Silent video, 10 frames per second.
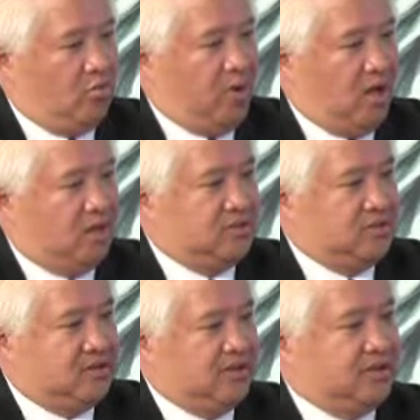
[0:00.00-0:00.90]

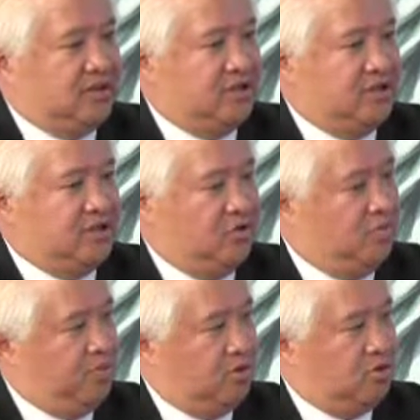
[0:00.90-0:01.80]
politics and external
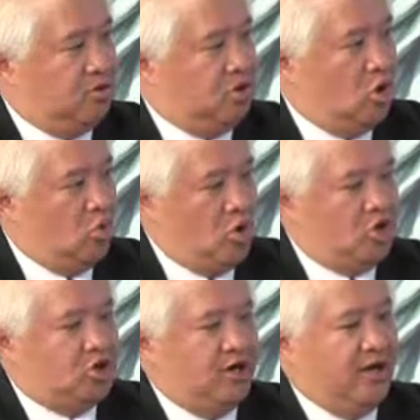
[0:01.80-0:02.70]
political coercion,